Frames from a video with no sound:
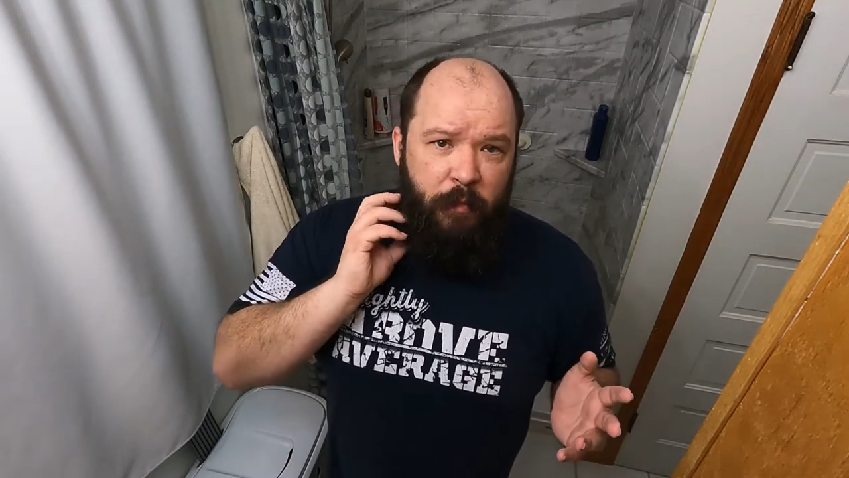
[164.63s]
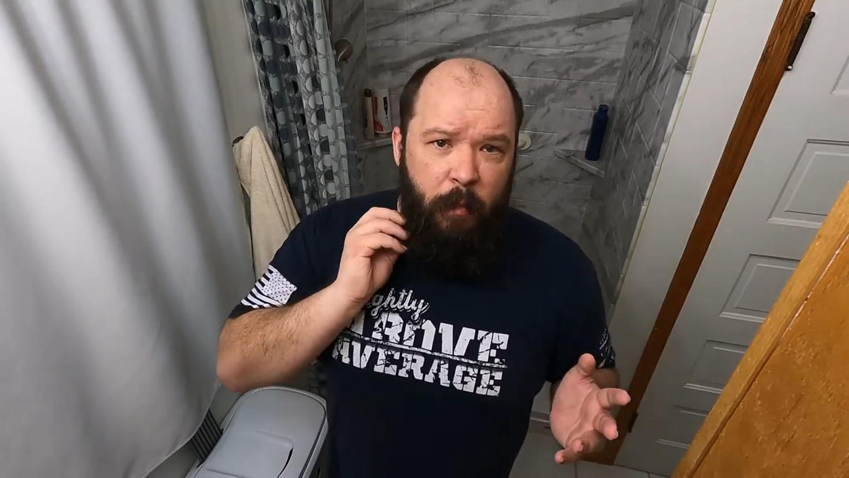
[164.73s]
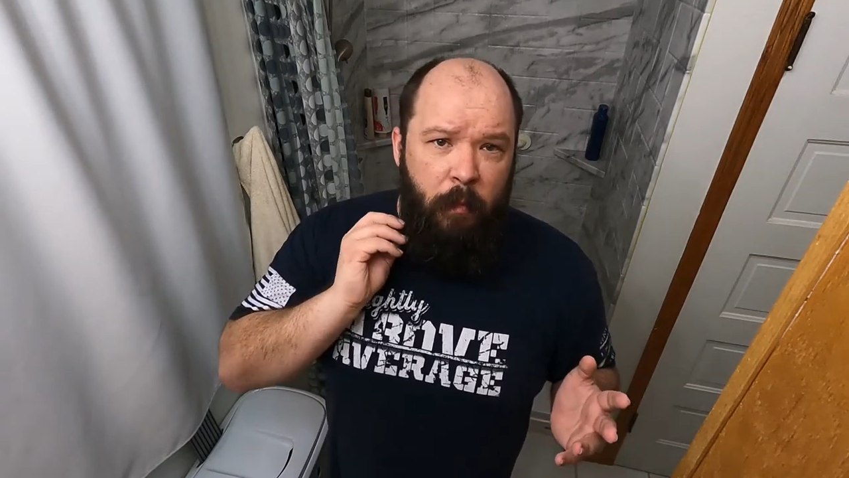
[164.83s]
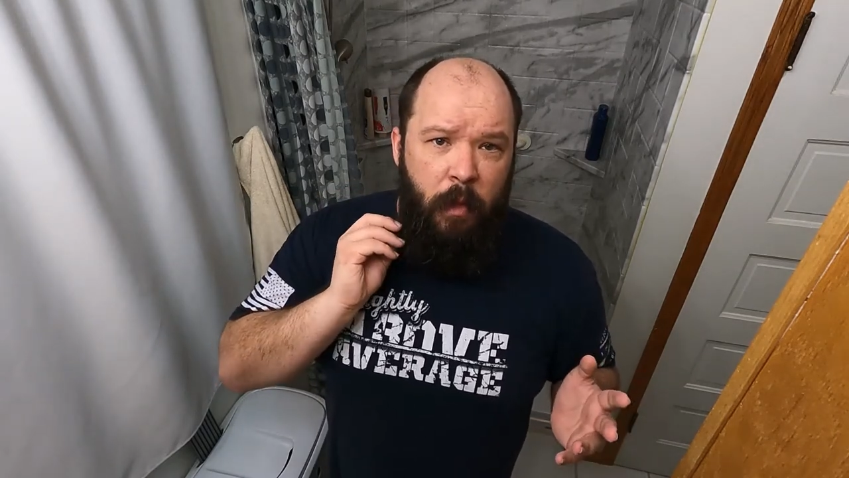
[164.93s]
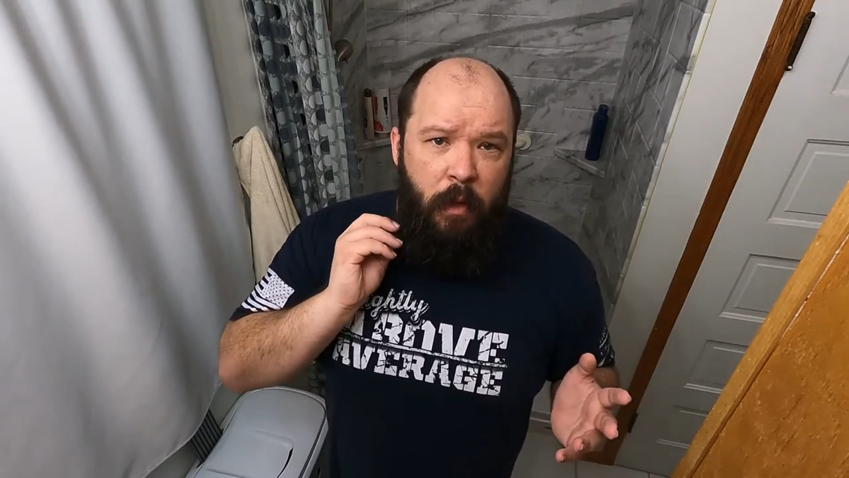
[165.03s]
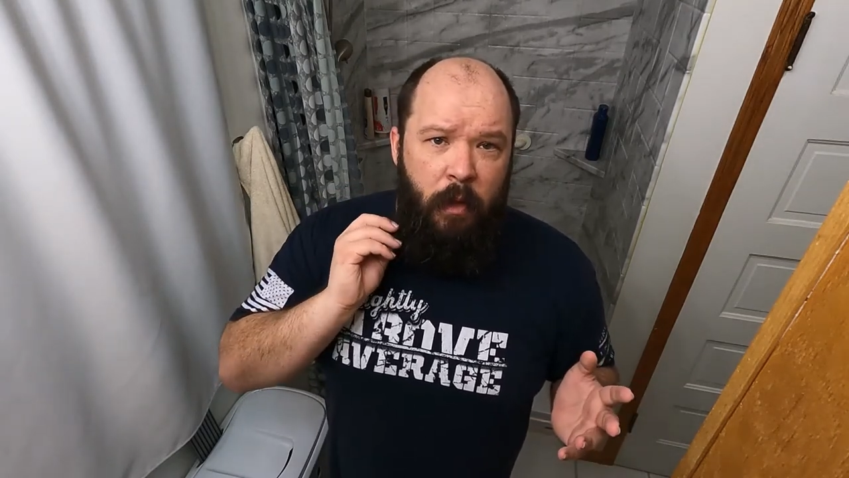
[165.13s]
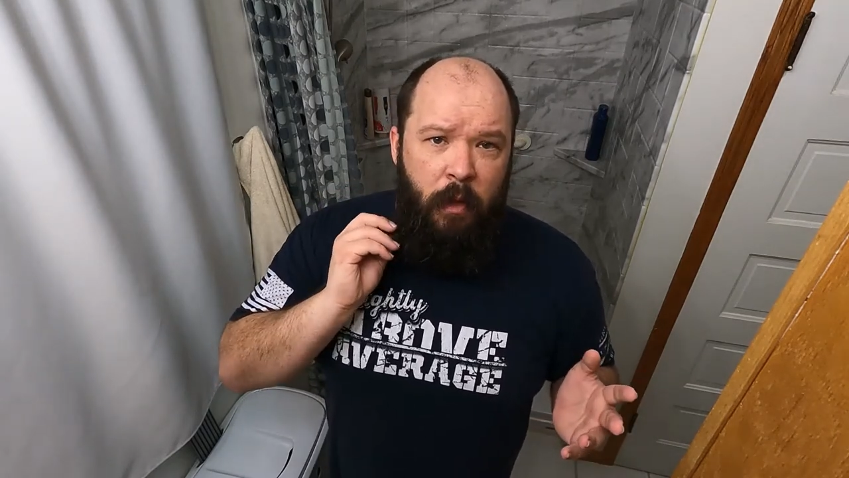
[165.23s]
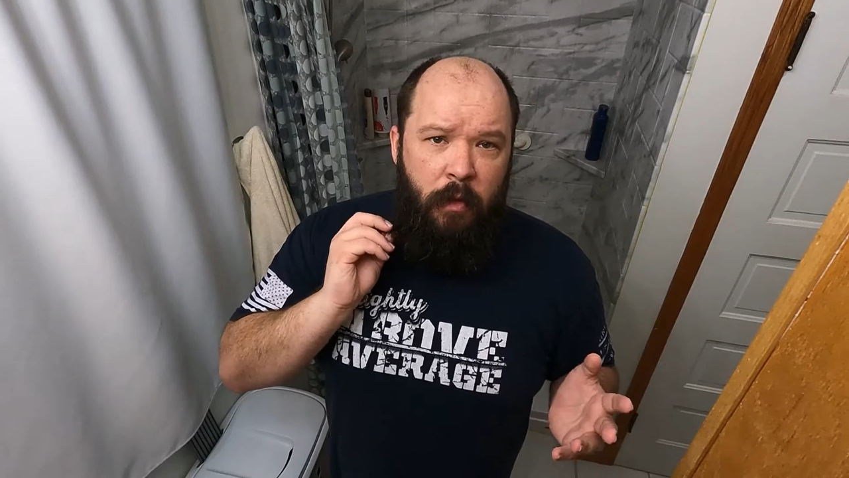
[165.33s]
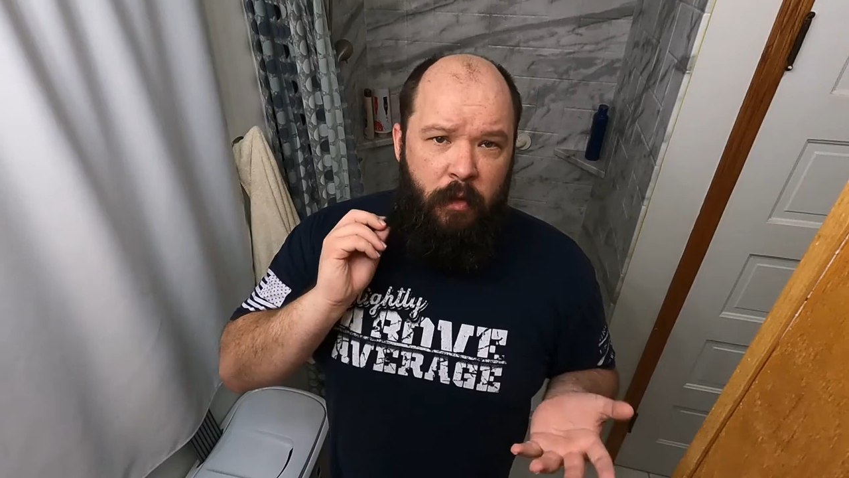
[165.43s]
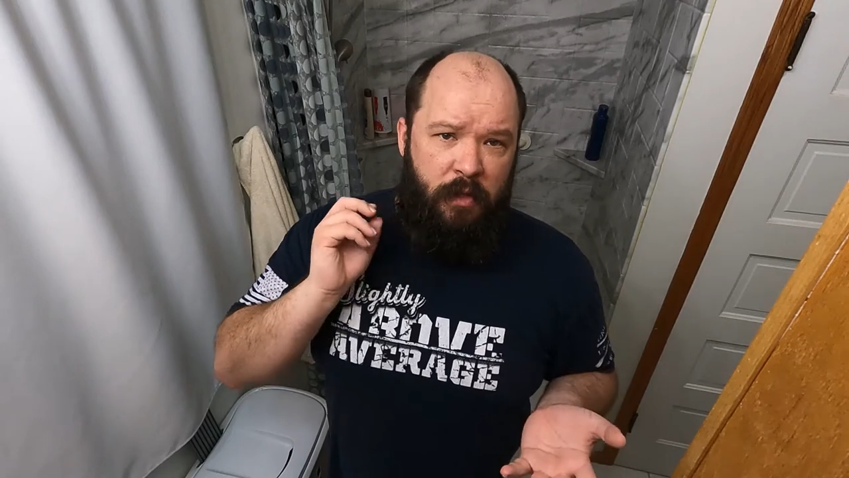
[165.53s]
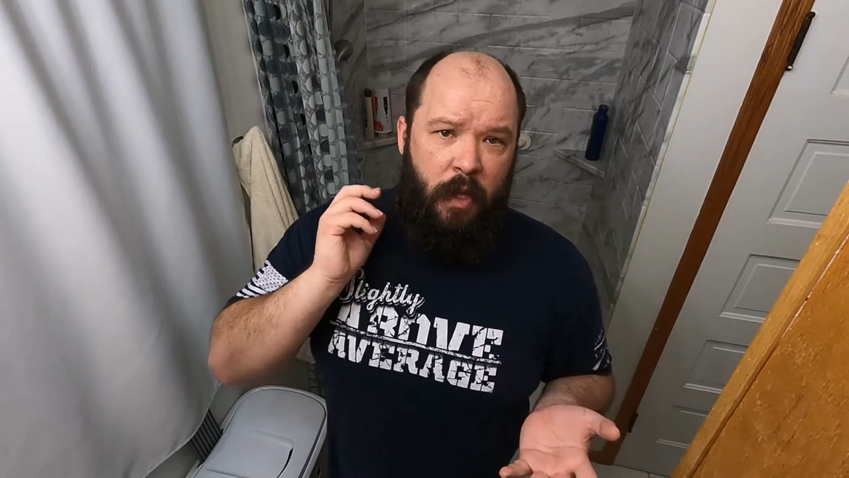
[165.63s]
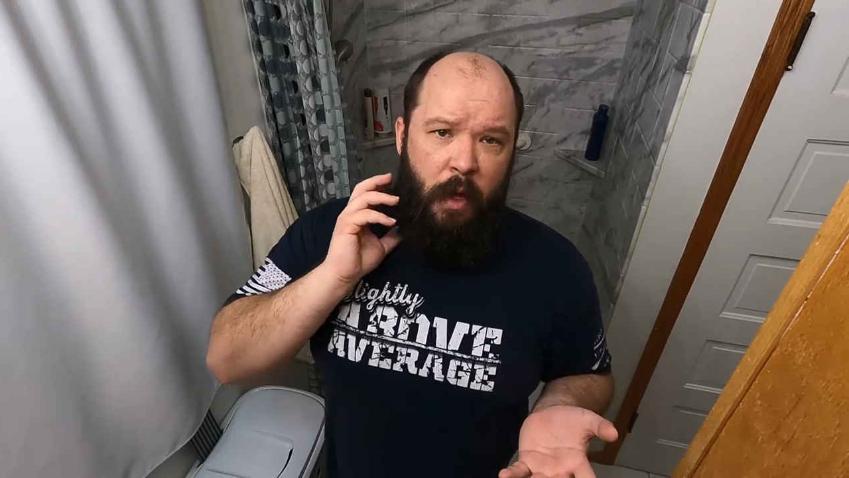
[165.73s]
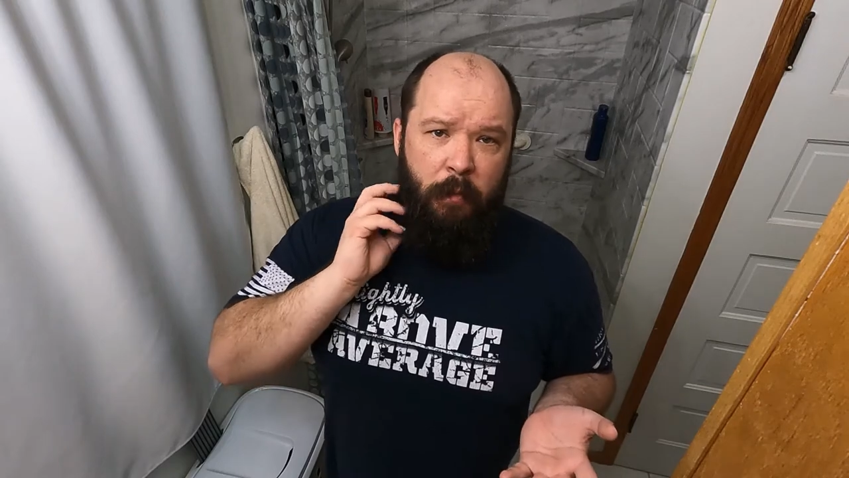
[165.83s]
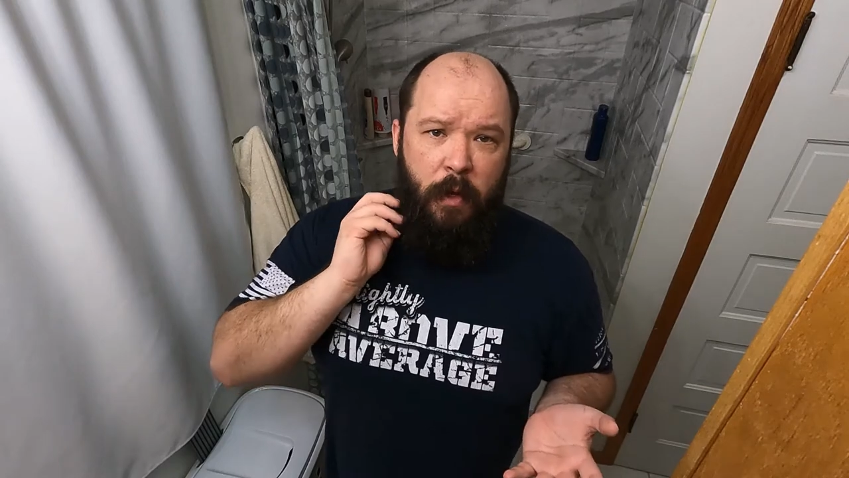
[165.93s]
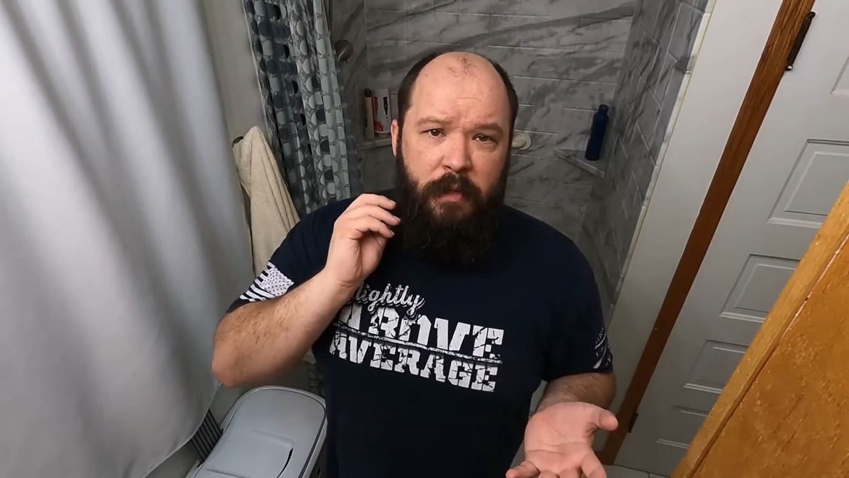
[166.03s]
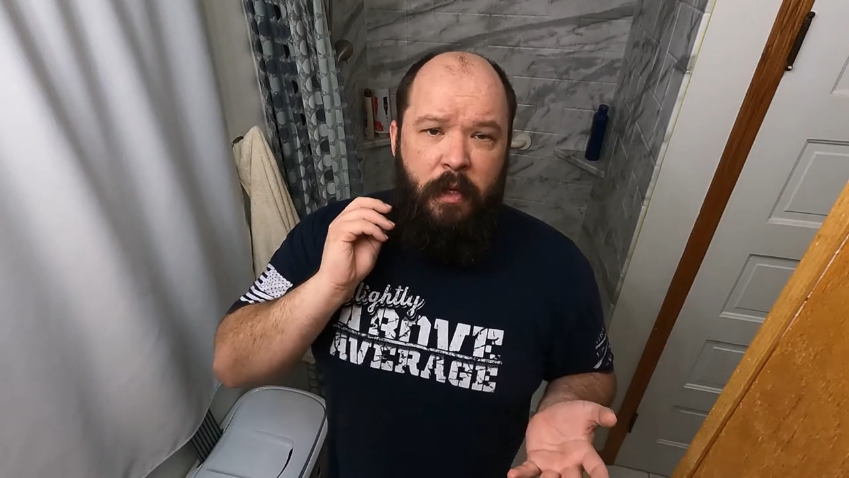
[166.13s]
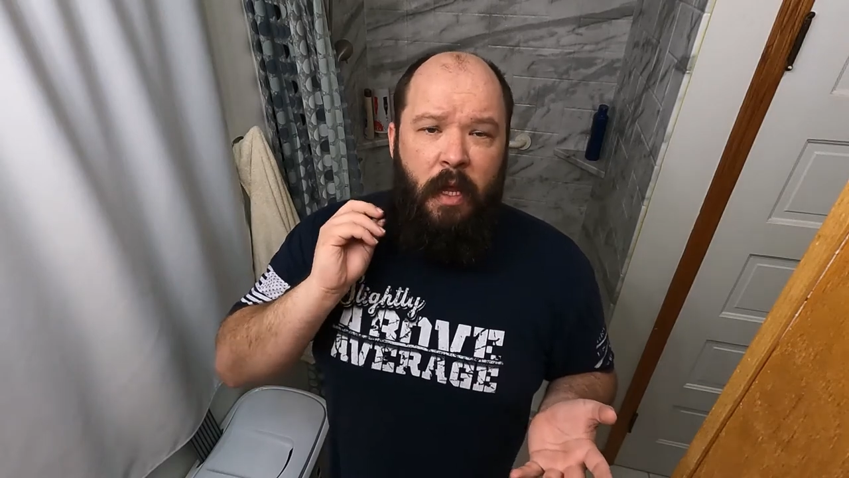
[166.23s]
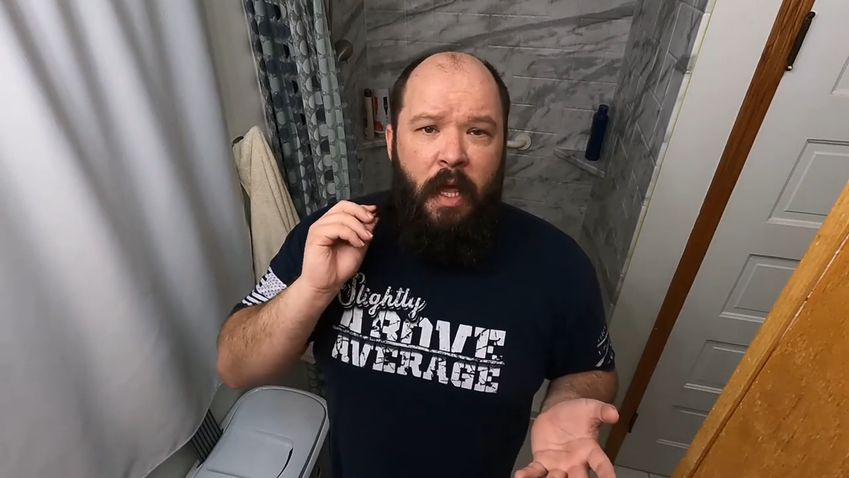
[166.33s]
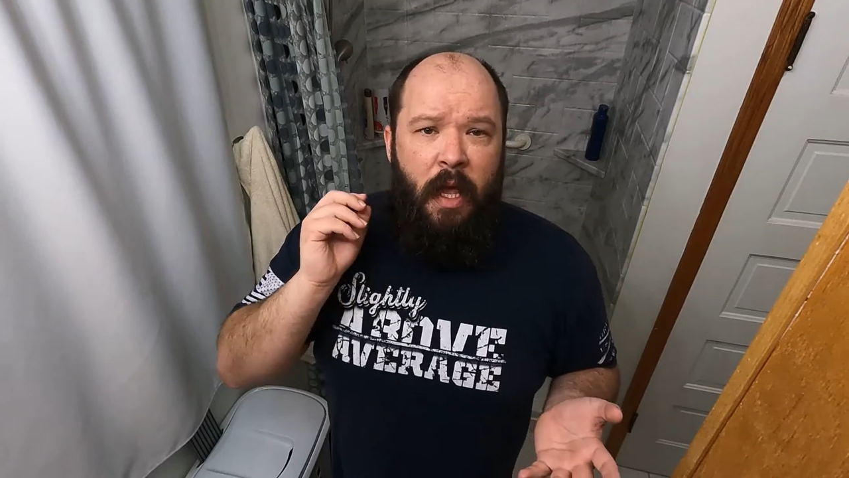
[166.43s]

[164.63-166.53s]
from the salon person